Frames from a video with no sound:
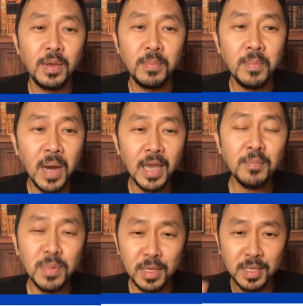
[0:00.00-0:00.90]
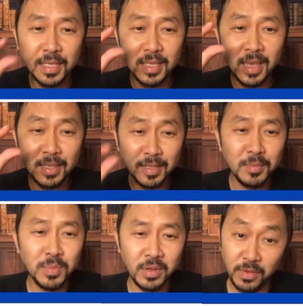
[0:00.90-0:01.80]
might be slightly
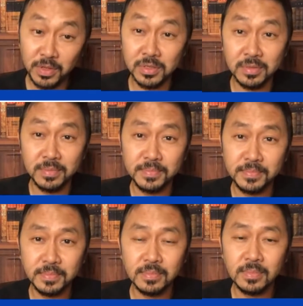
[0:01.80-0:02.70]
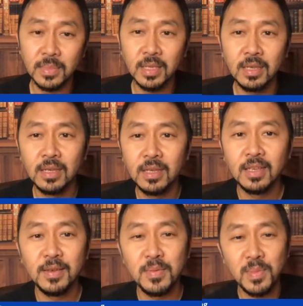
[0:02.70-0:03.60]
beneficial.
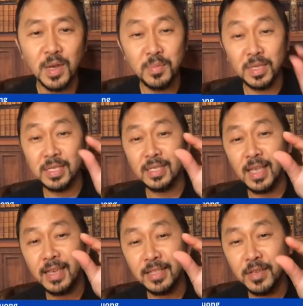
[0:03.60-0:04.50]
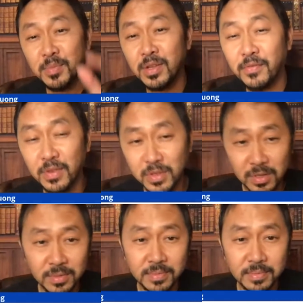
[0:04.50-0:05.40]
Might be slightly
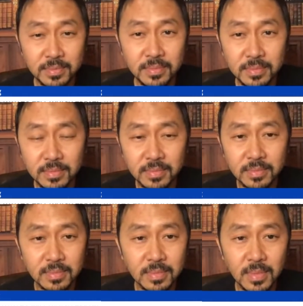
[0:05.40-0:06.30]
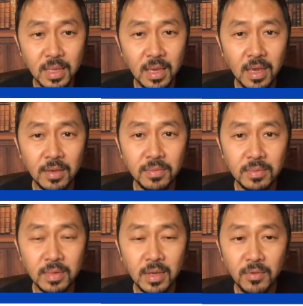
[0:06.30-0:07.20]
beneficial. Okay.
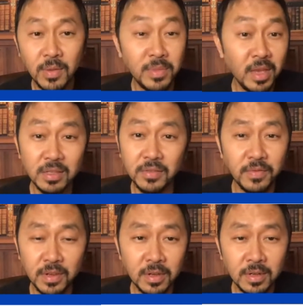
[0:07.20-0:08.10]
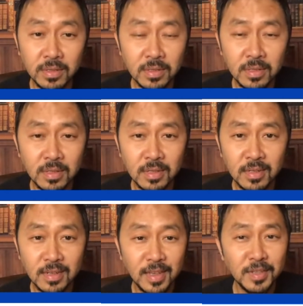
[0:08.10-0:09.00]
Remdesivir
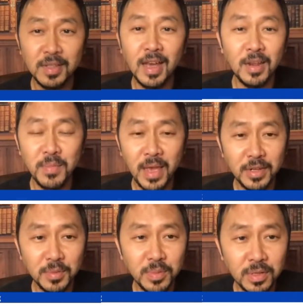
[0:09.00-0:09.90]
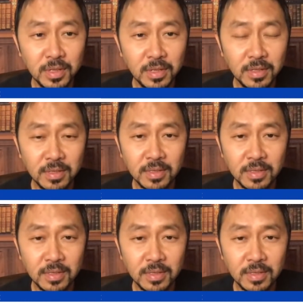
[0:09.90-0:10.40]
is not a magic bullet.